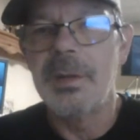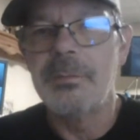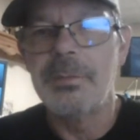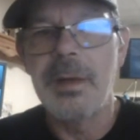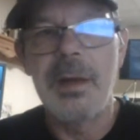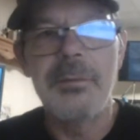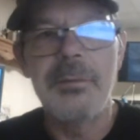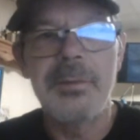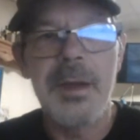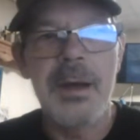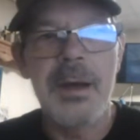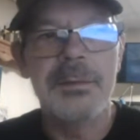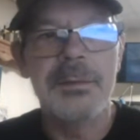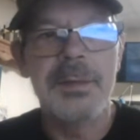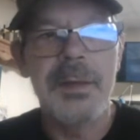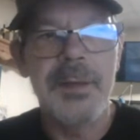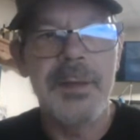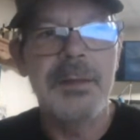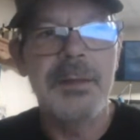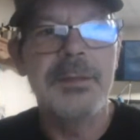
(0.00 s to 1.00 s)
I've got
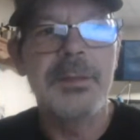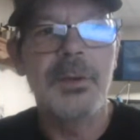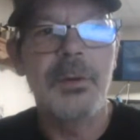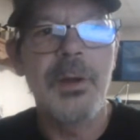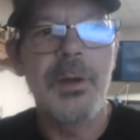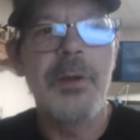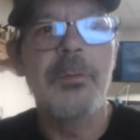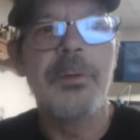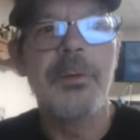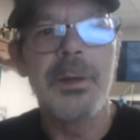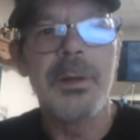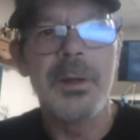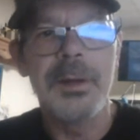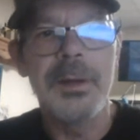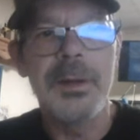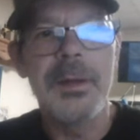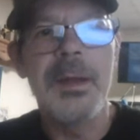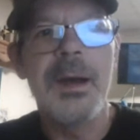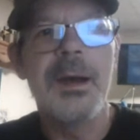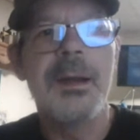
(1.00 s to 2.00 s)
the gray one like
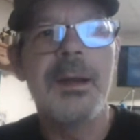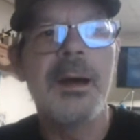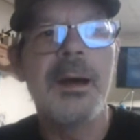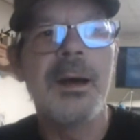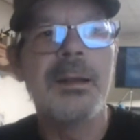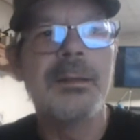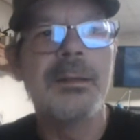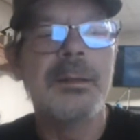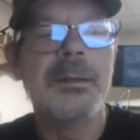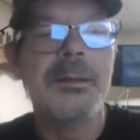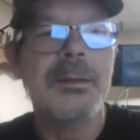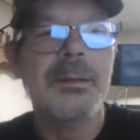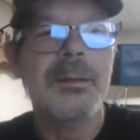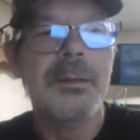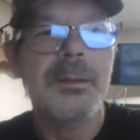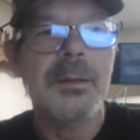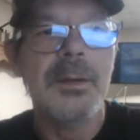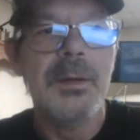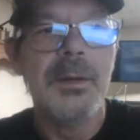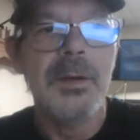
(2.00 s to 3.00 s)
he had on,
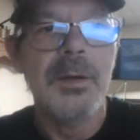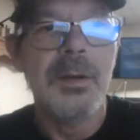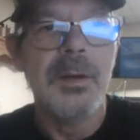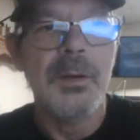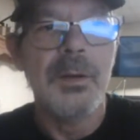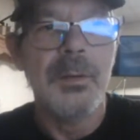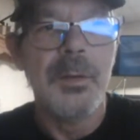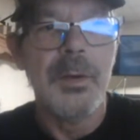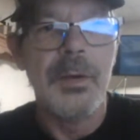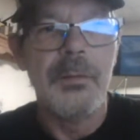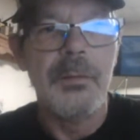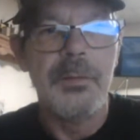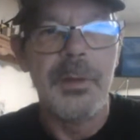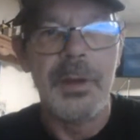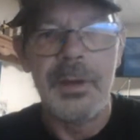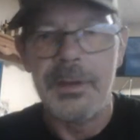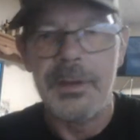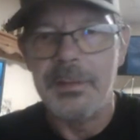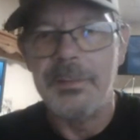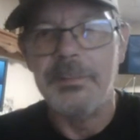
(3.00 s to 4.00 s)

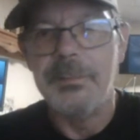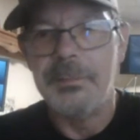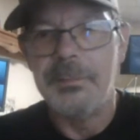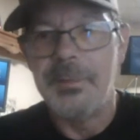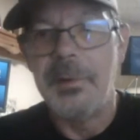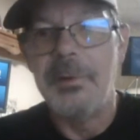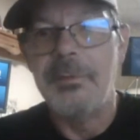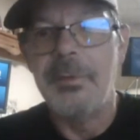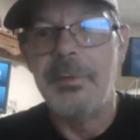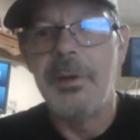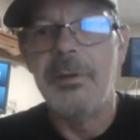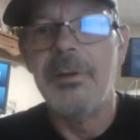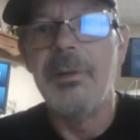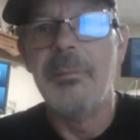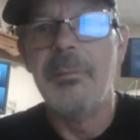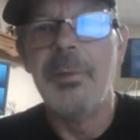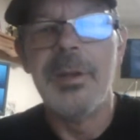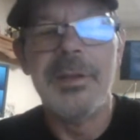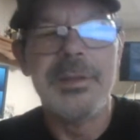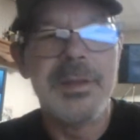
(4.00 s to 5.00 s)
and very very
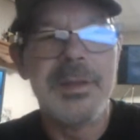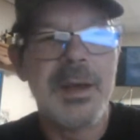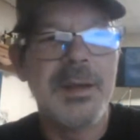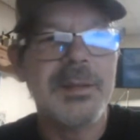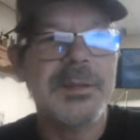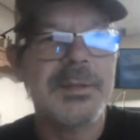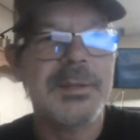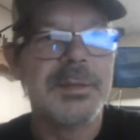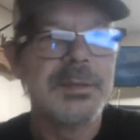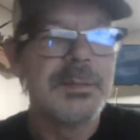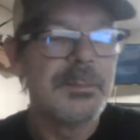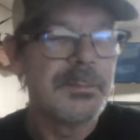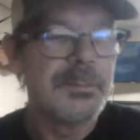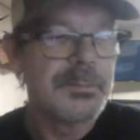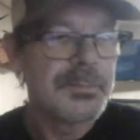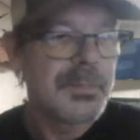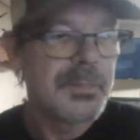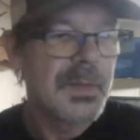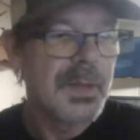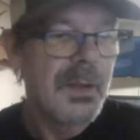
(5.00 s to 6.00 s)
limited sizes.
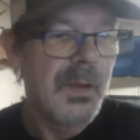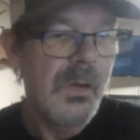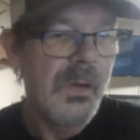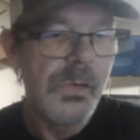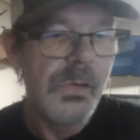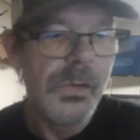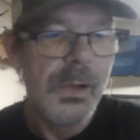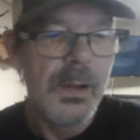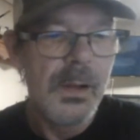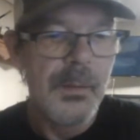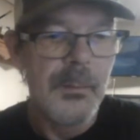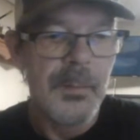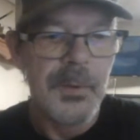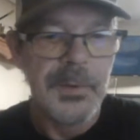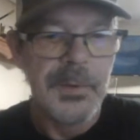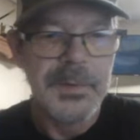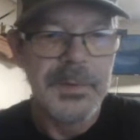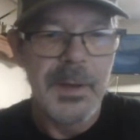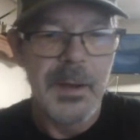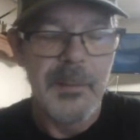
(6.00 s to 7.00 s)

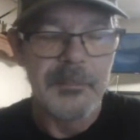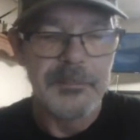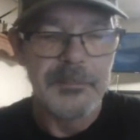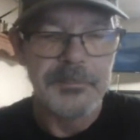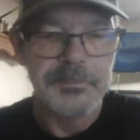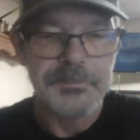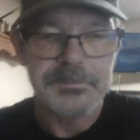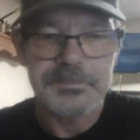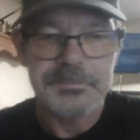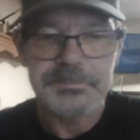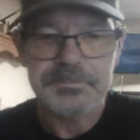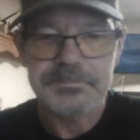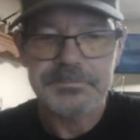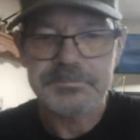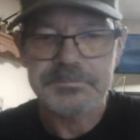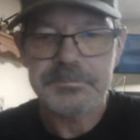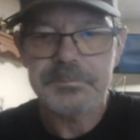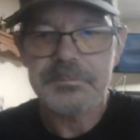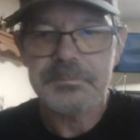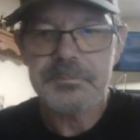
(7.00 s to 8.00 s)
But
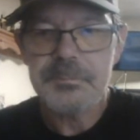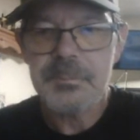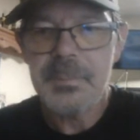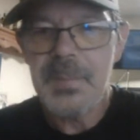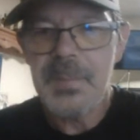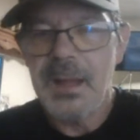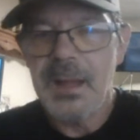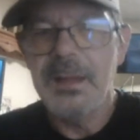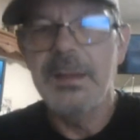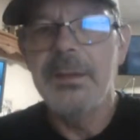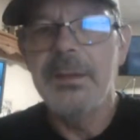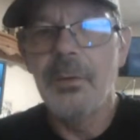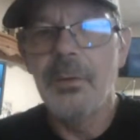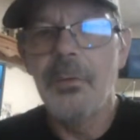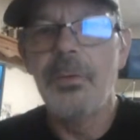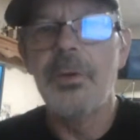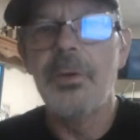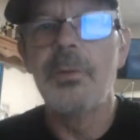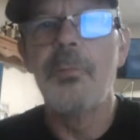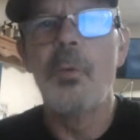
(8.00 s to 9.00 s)
I need to
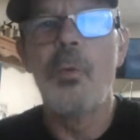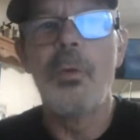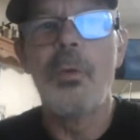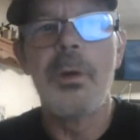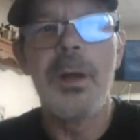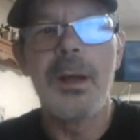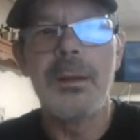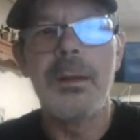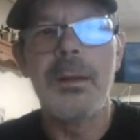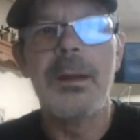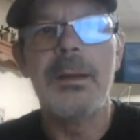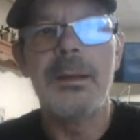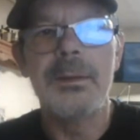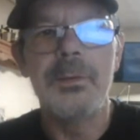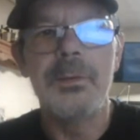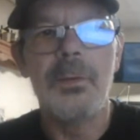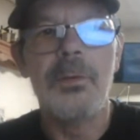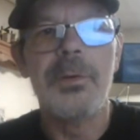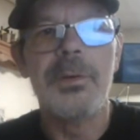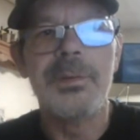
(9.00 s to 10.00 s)
order more, and I
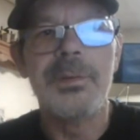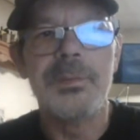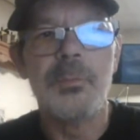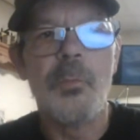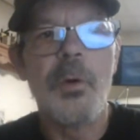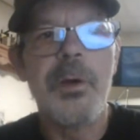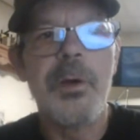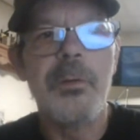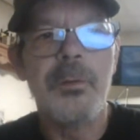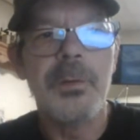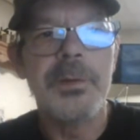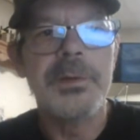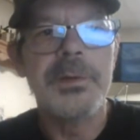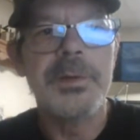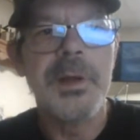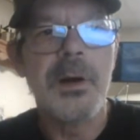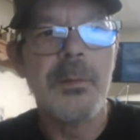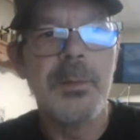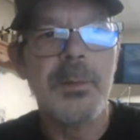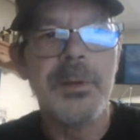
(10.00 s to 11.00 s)
need to order some white
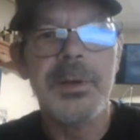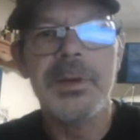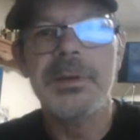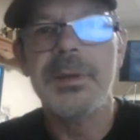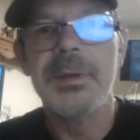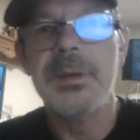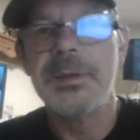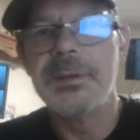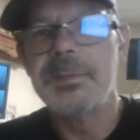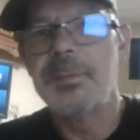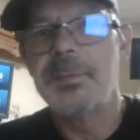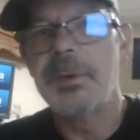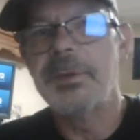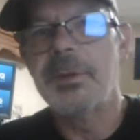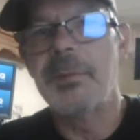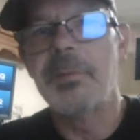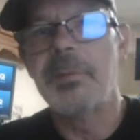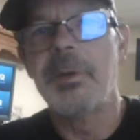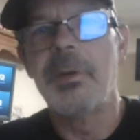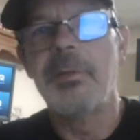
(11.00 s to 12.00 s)
ones now because I just
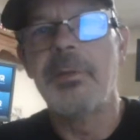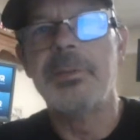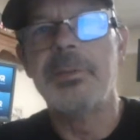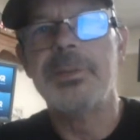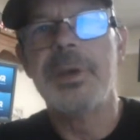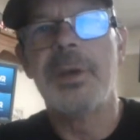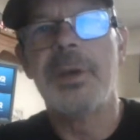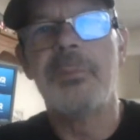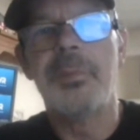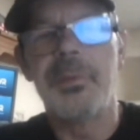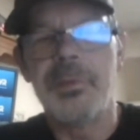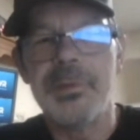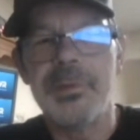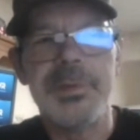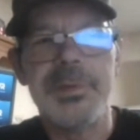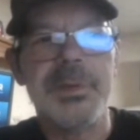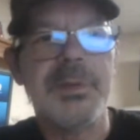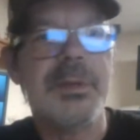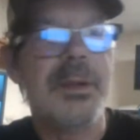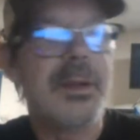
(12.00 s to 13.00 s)
picked up another job
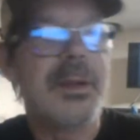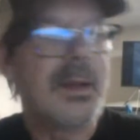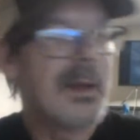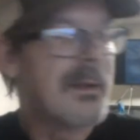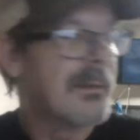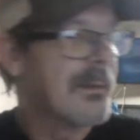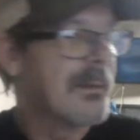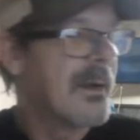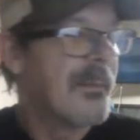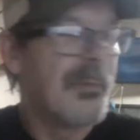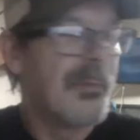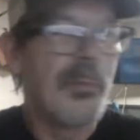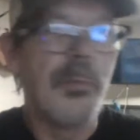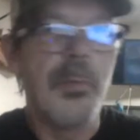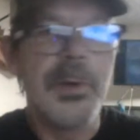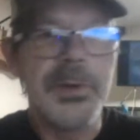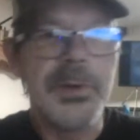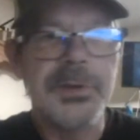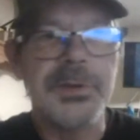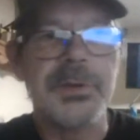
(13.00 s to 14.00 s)
Thursday that I got a couple
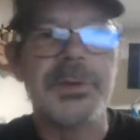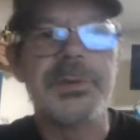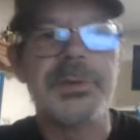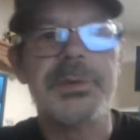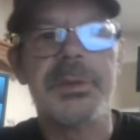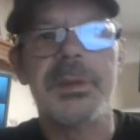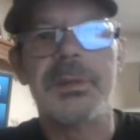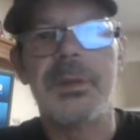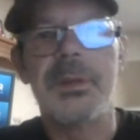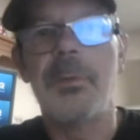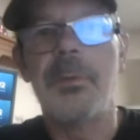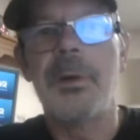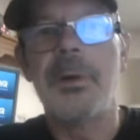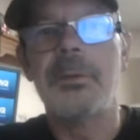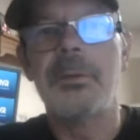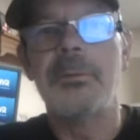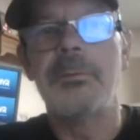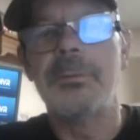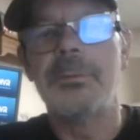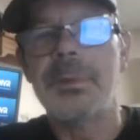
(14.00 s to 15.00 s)
of white shirts that they
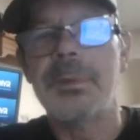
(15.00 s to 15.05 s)
want.